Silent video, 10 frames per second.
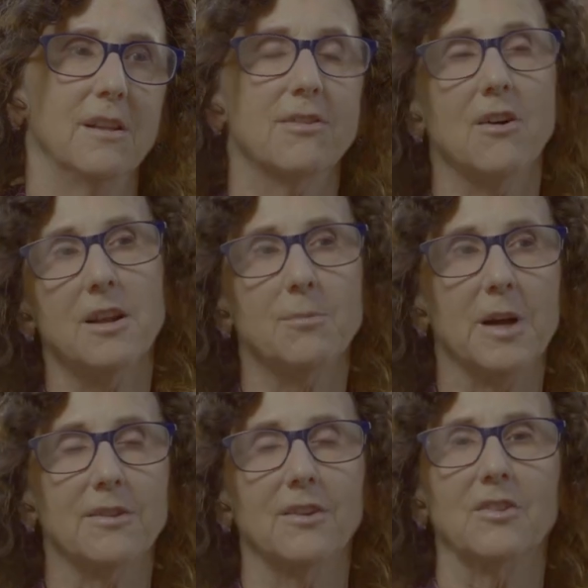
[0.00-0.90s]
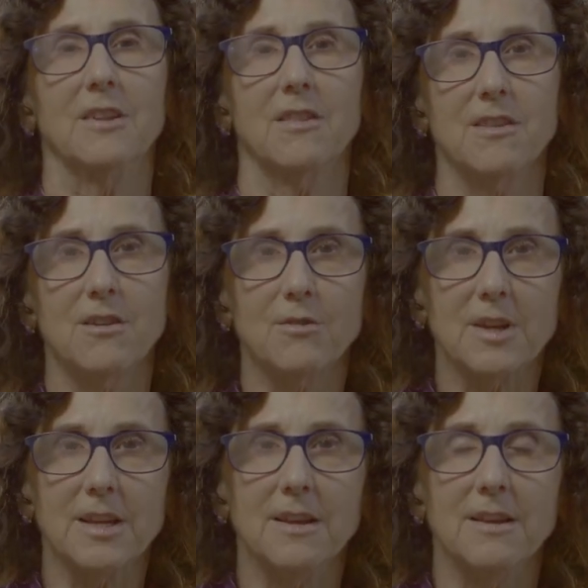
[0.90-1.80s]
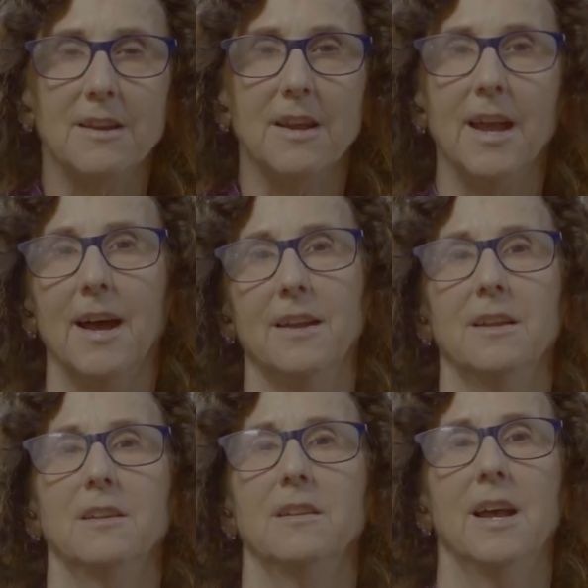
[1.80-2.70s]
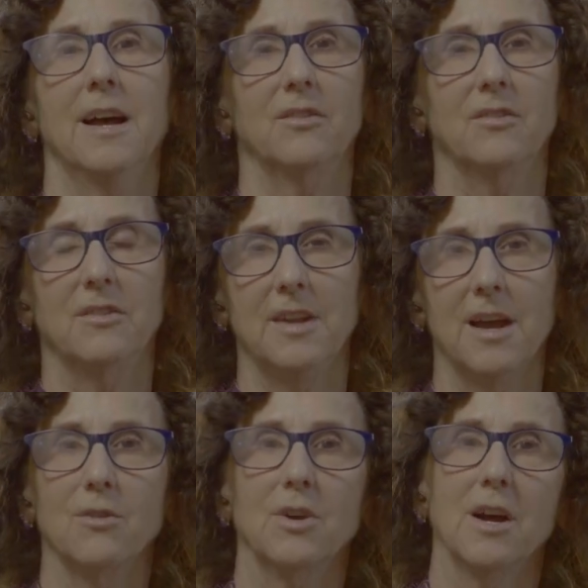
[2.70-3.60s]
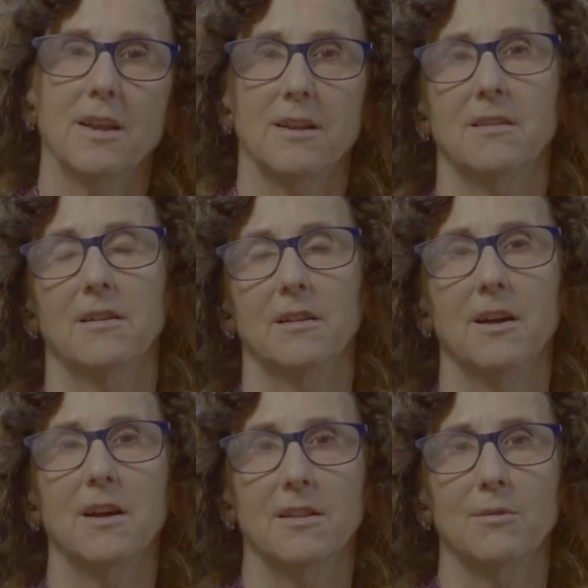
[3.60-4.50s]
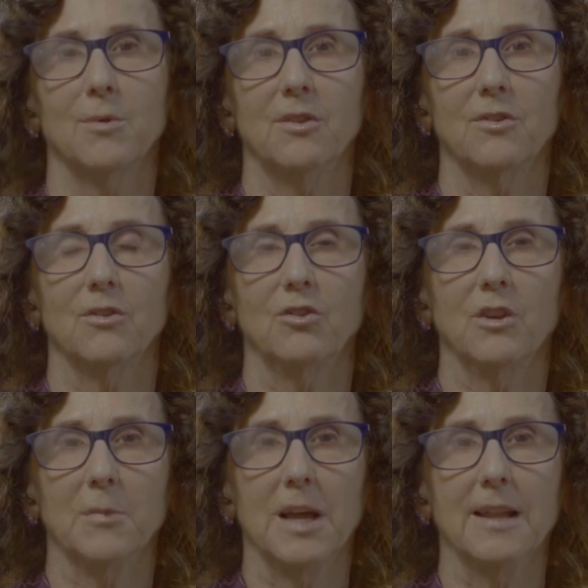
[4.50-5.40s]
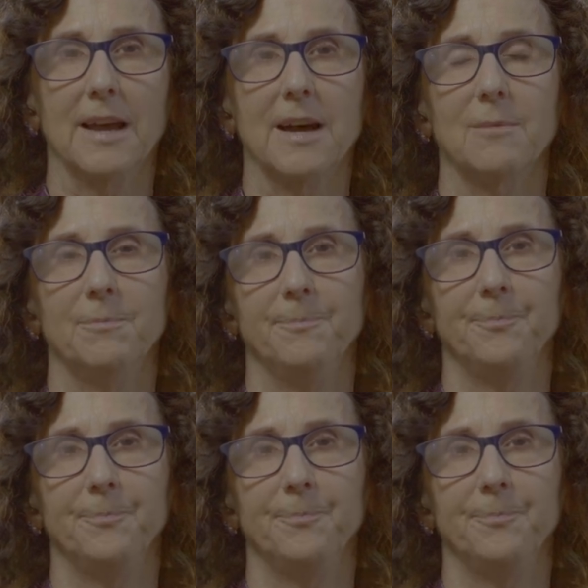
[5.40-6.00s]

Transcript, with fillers: thought about this in theory, and it has now guided a lot of the research in my lab.